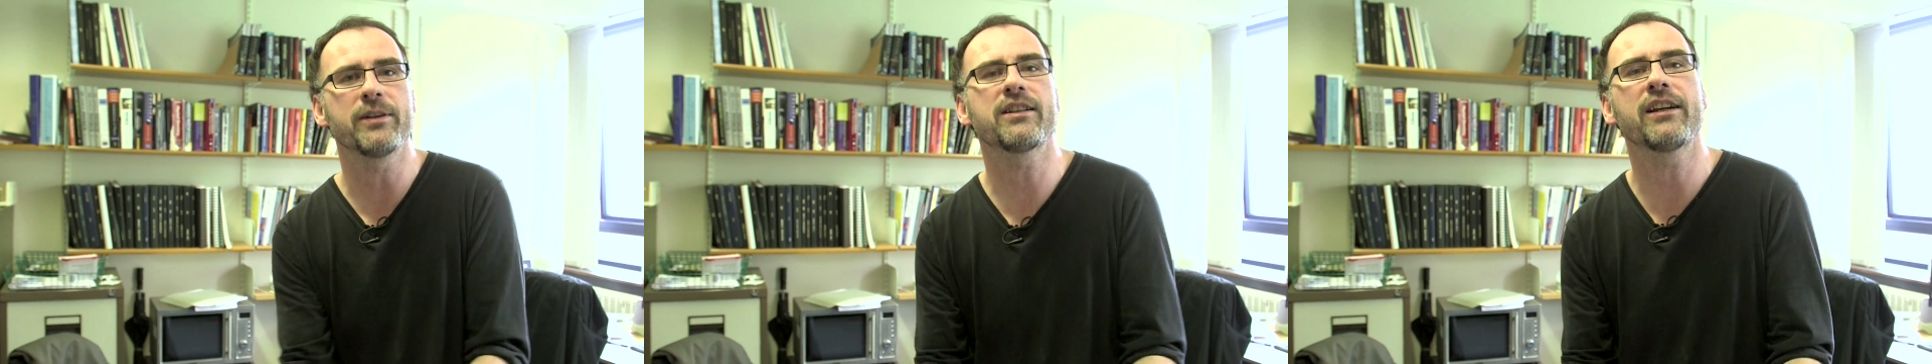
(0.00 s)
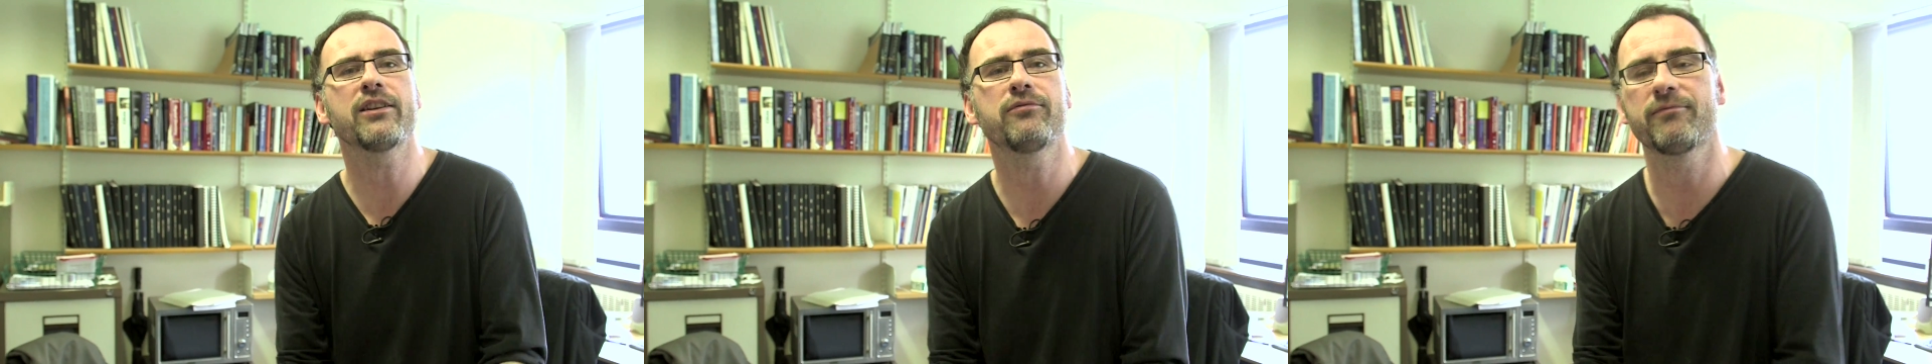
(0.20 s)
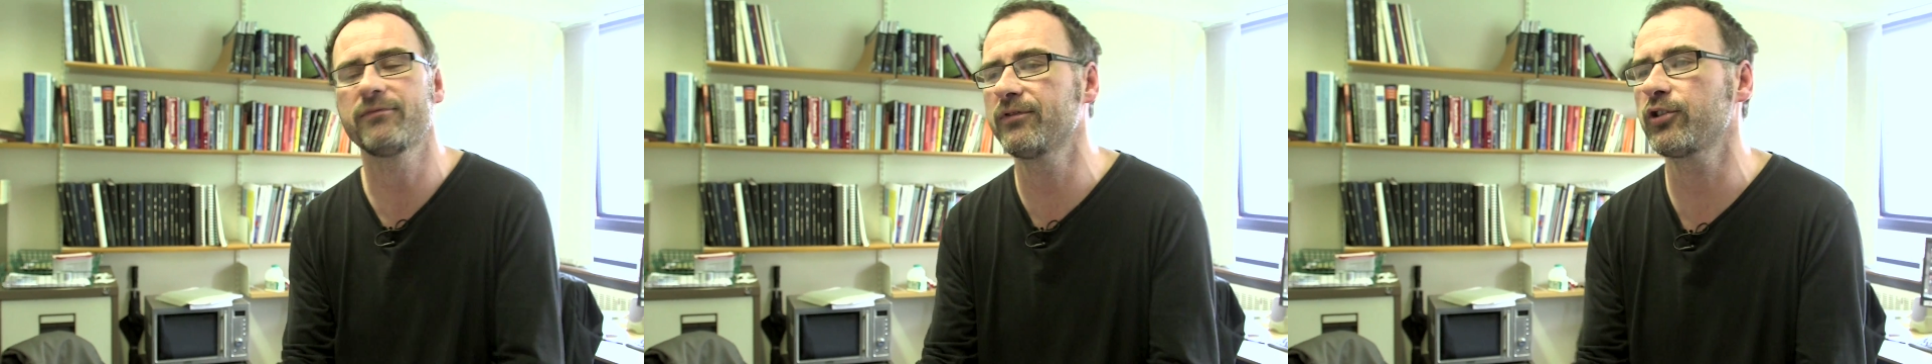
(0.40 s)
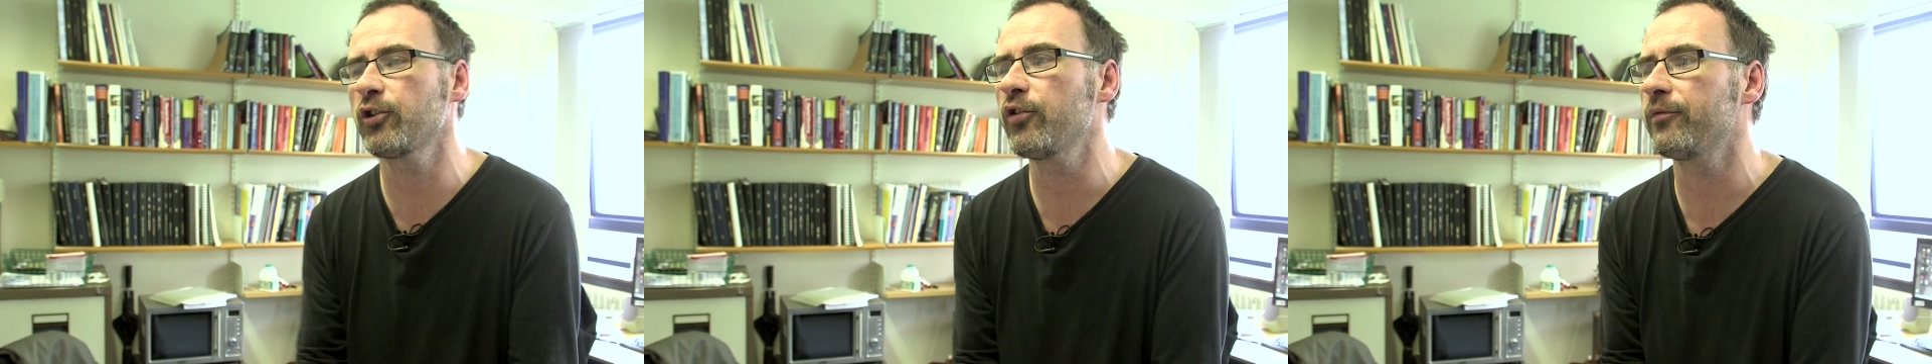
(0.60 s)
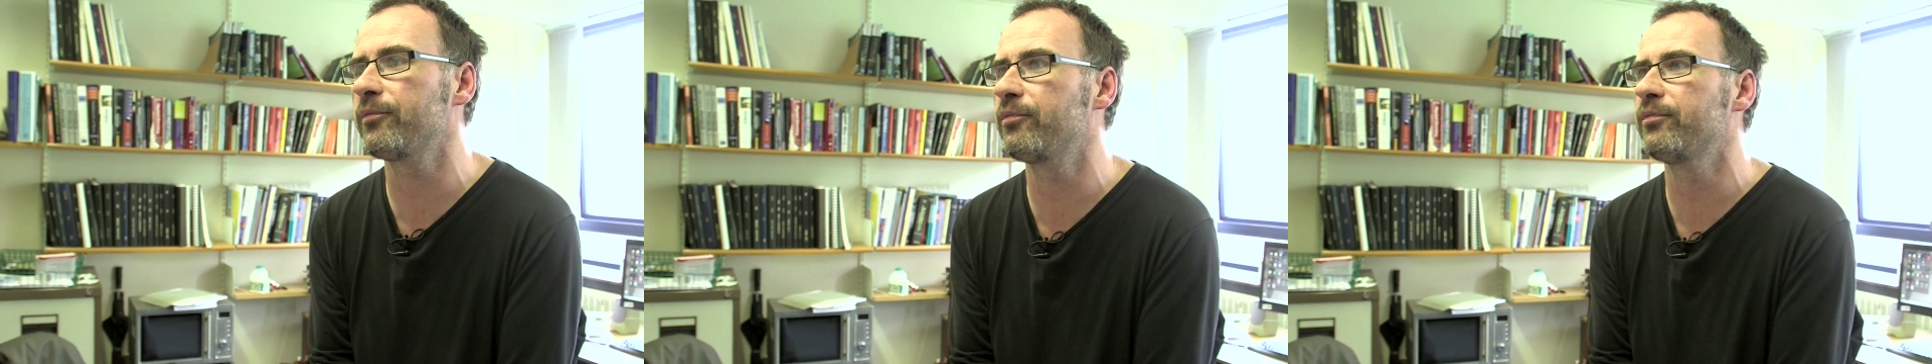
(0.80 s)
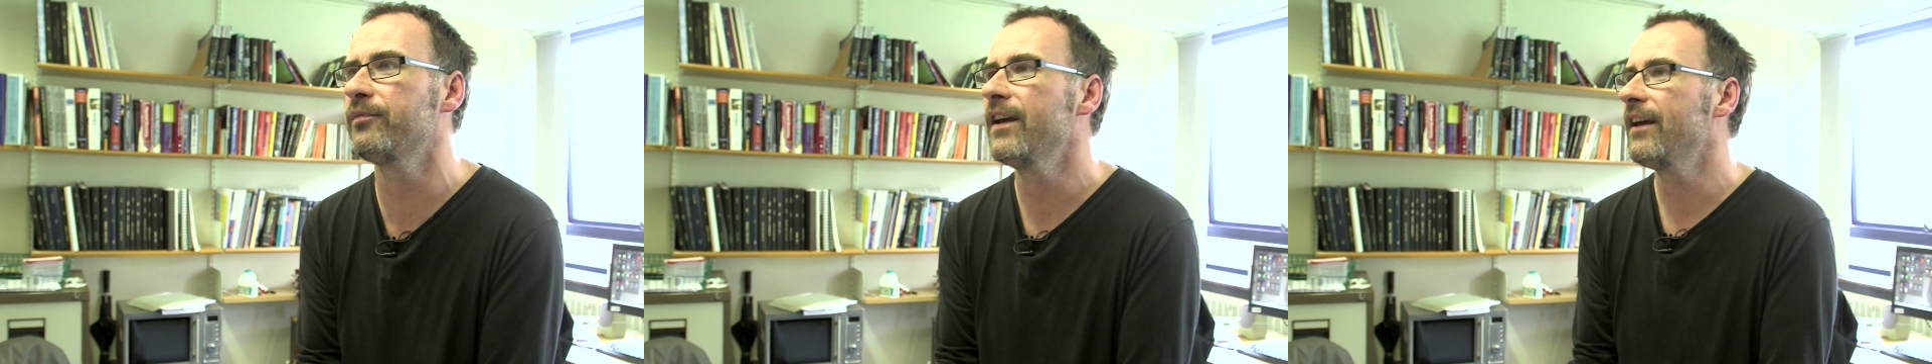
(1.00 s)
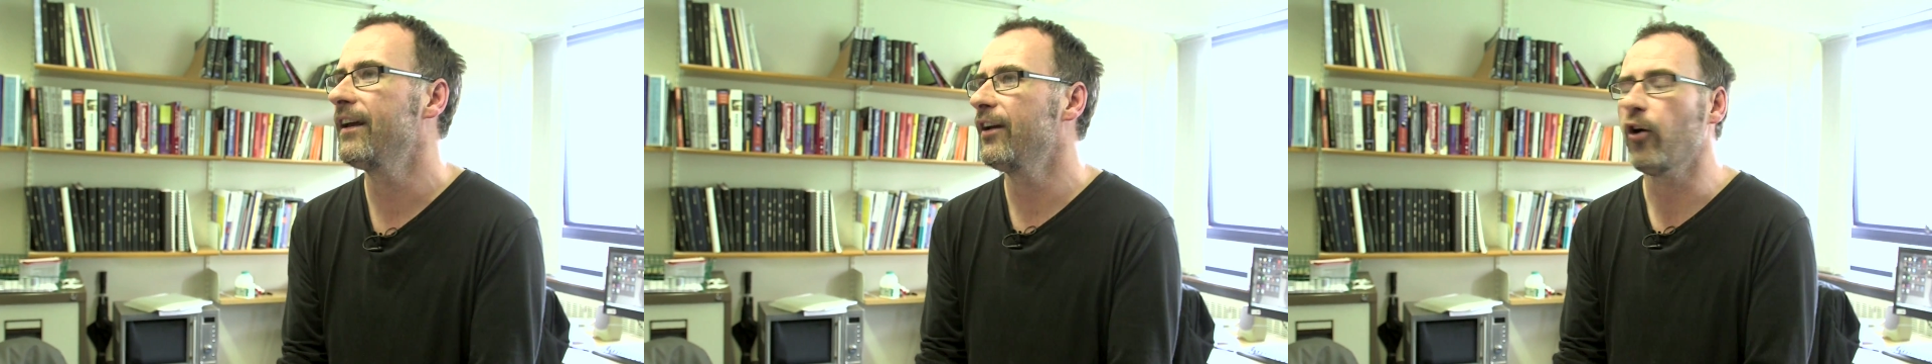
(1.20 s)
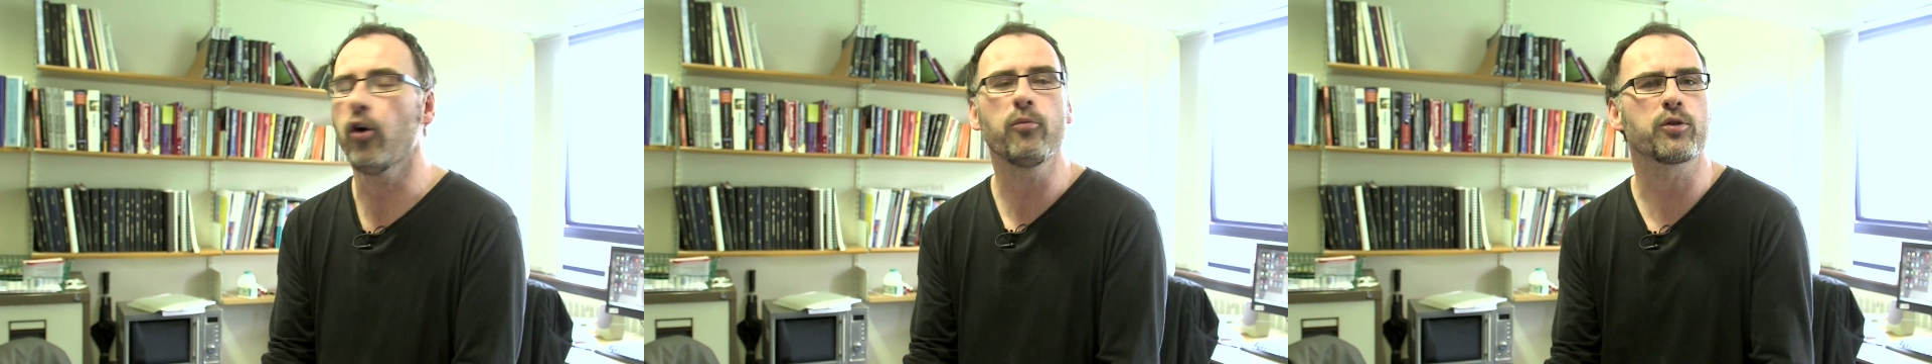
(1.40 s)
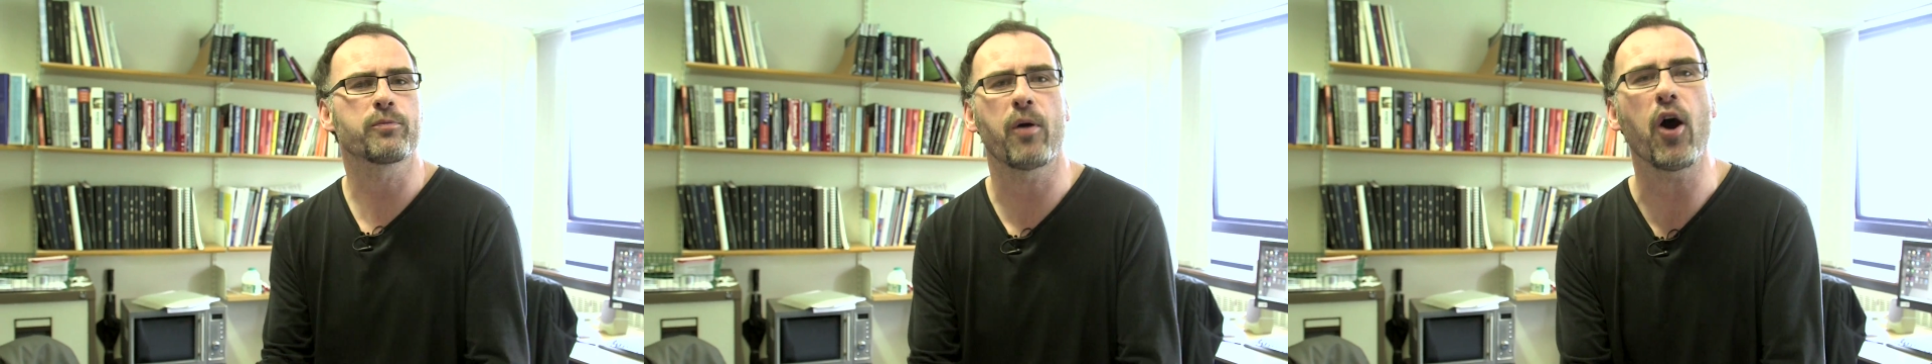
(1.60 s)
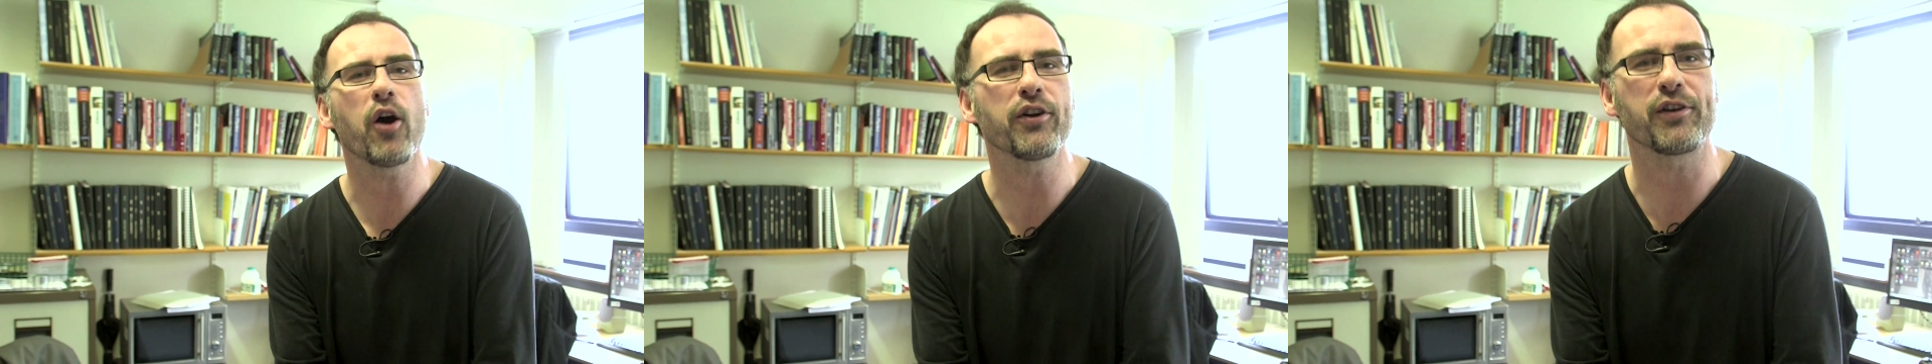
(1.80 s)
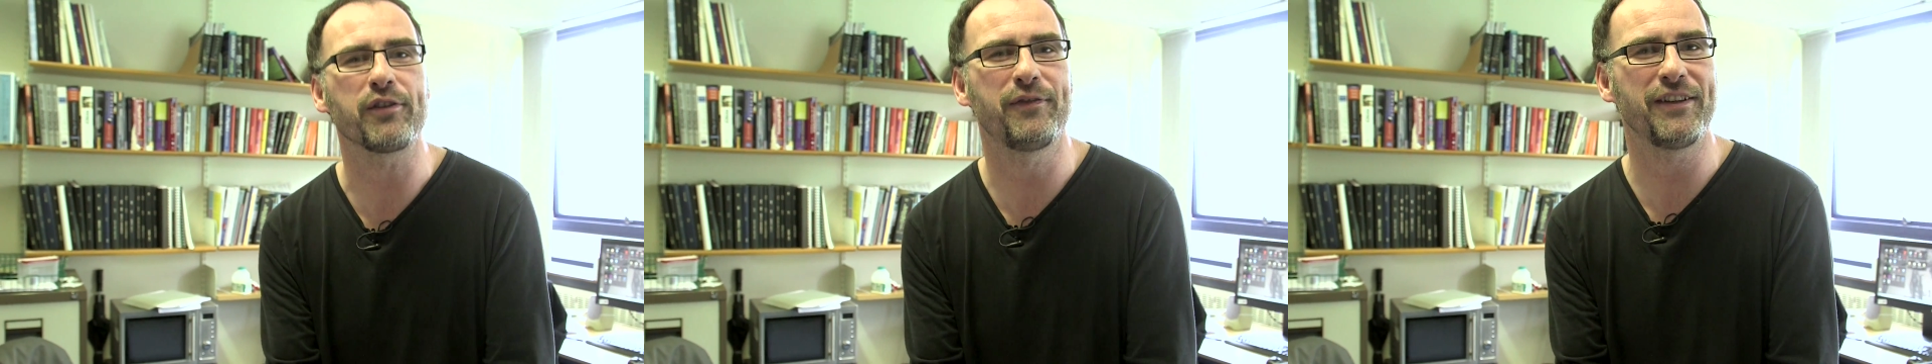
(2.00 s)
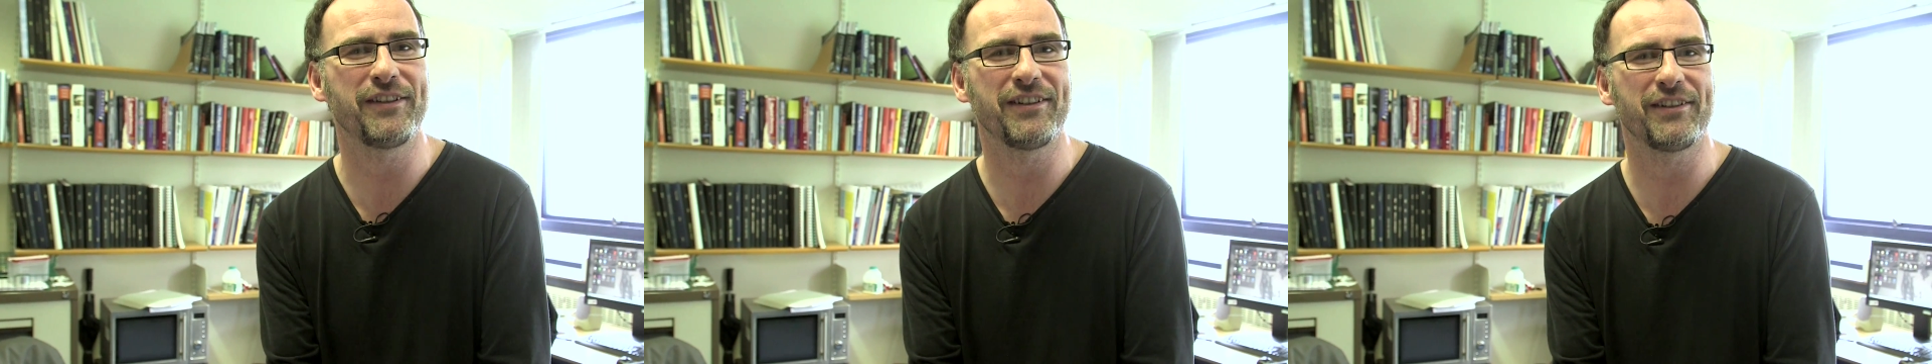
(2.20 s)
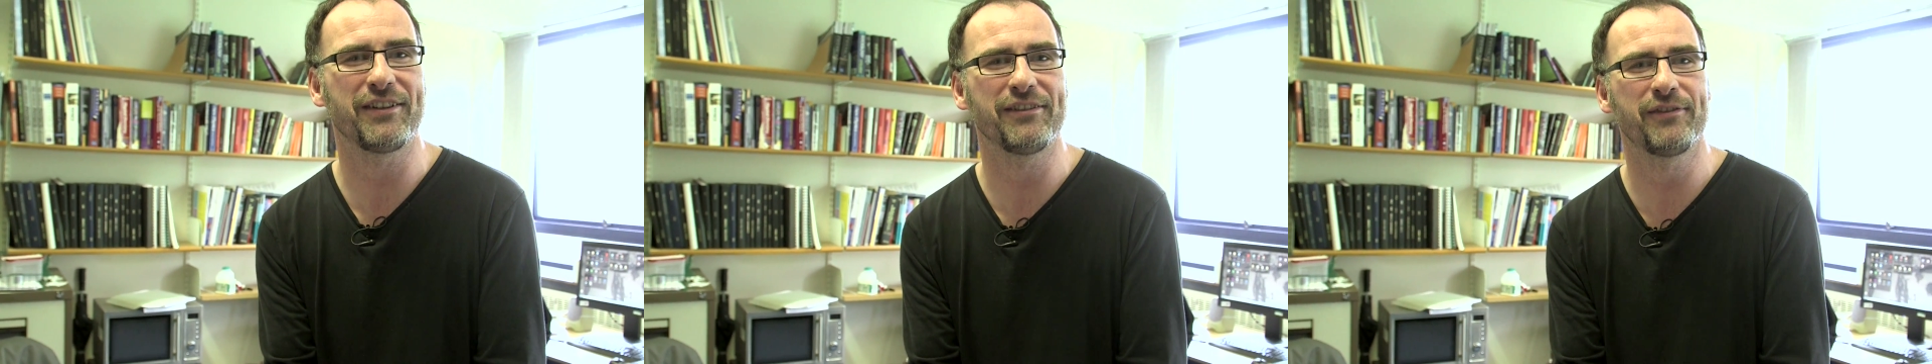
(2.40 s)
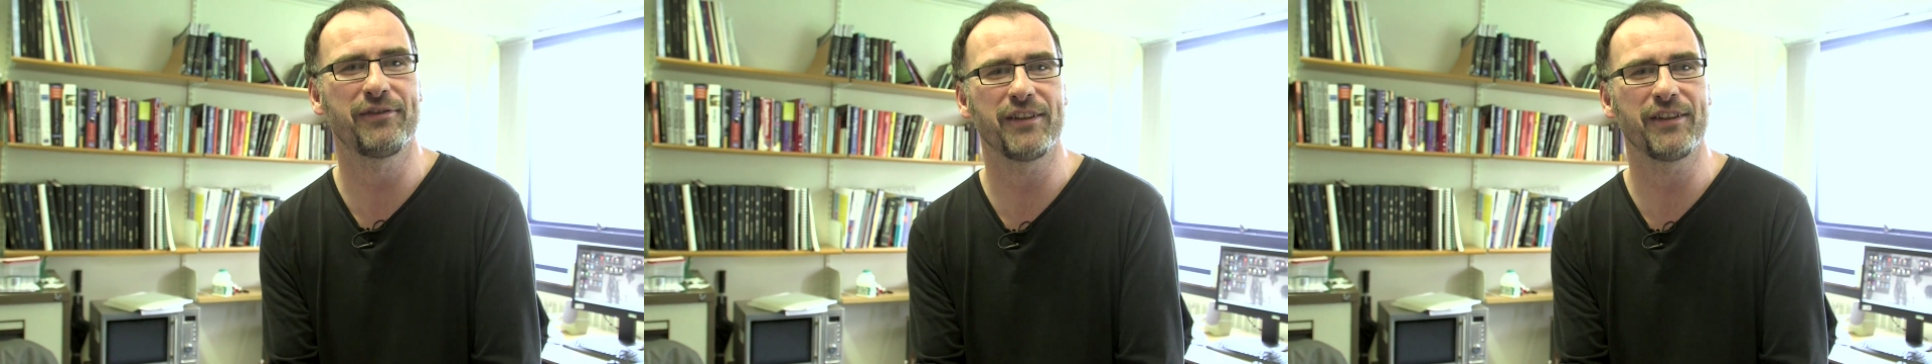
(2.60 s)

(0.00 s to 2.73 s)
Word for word: It's like sort of almost particle physics,